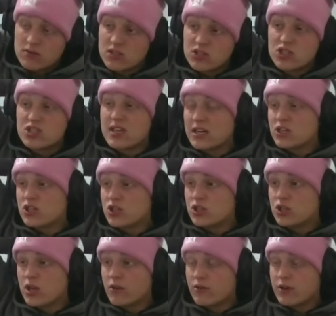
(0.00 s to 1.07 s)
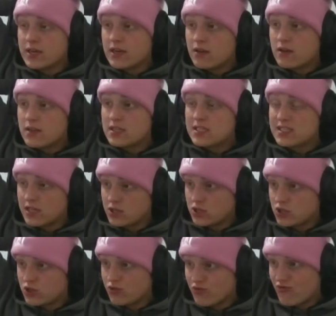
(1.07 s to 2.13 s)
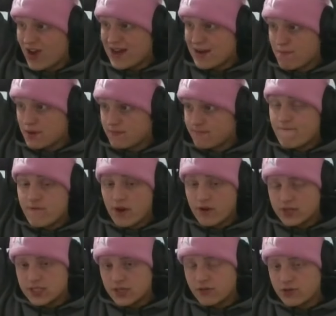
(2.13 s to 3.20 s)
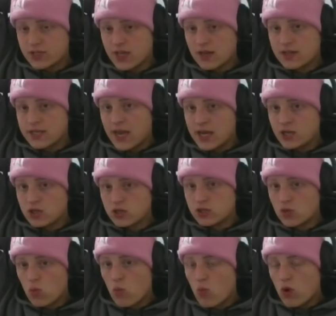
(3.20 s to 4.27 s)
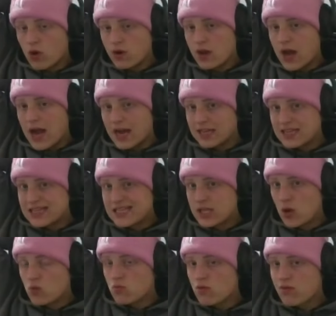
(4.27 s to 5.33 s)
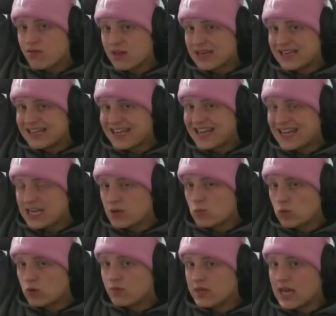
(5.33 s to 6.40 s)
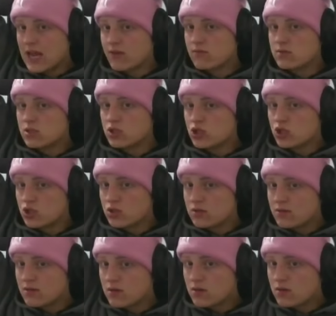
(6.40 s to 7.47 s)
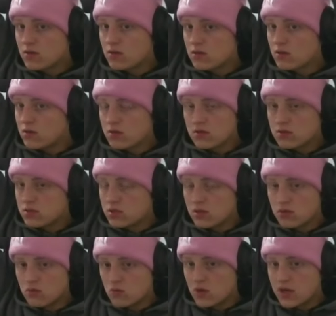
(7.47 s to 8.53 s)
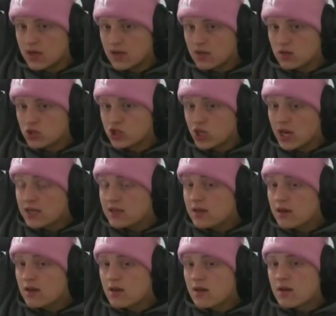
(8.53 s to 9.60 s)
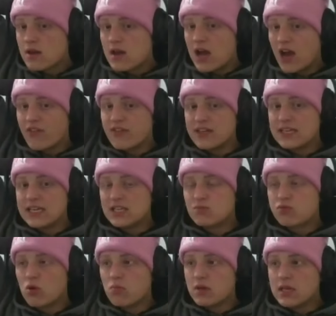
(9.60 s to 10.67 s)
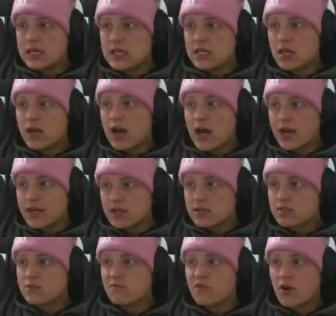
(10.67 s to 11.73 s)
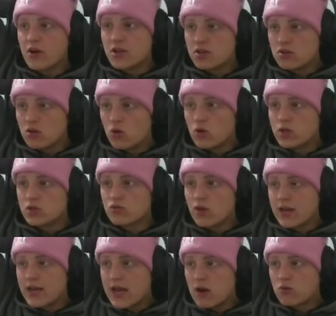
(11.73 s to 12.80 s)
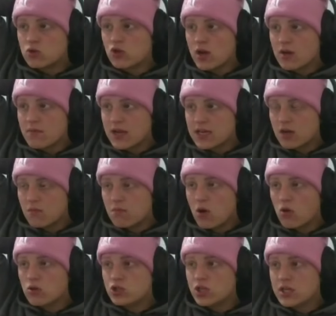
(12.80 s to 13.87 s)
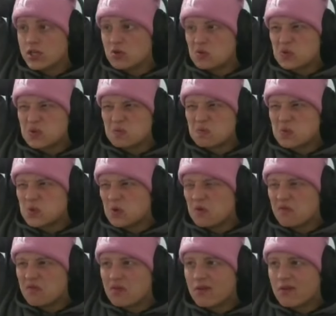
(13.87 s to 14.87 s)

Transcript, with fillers: as statutory statutory rape. Very serious allegations. One I don't think he will be able to to uh, shake. I think he's probably going to hire some very good lawyers right now and try and make an apology or some sort of